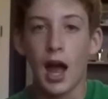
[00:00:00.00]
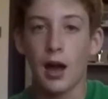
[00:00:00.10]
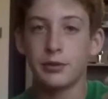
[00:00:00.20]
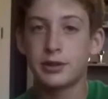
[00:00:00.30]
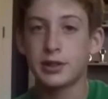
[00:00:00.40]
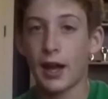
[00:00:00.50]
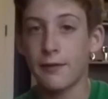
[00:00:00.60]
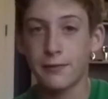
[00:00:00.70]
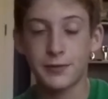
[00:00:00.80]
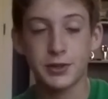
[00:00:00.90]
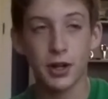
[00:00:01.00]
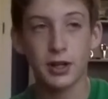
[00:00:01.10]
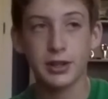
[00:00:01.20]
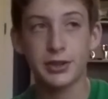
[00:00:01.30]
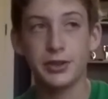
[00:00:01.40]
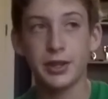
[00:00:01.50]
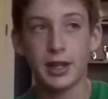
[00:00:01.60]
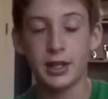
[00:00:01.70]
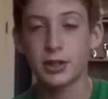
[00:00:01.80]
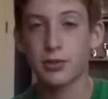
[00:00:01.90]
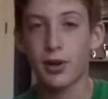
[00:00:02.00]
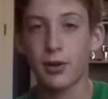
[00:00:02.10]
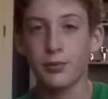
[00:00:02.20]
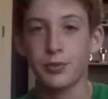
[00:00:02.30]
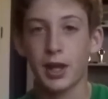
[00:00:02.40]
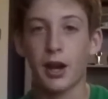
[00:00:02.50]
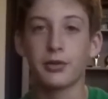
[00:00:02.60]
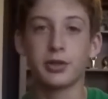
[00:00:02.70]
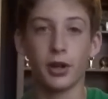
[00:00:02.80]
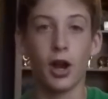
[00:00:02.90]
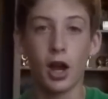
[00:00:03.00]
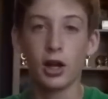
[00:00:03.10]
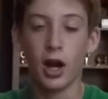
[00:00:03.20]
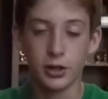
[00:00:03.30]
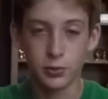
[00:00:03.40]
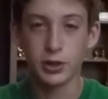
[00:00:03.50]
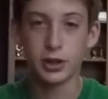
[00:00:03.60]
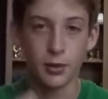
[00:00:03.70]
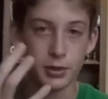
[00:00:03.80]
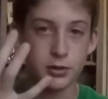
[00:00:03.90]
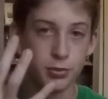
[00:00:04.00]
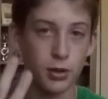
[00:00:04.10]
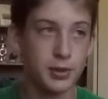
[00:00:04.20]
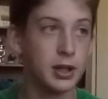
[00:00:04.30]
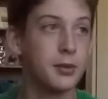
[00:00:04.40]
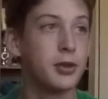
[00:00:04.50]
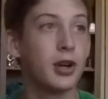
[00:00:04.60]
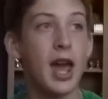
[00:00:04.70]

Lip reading: I started the intro, and I was like, hey guys, what's up, it's your boy Big Abe the Third.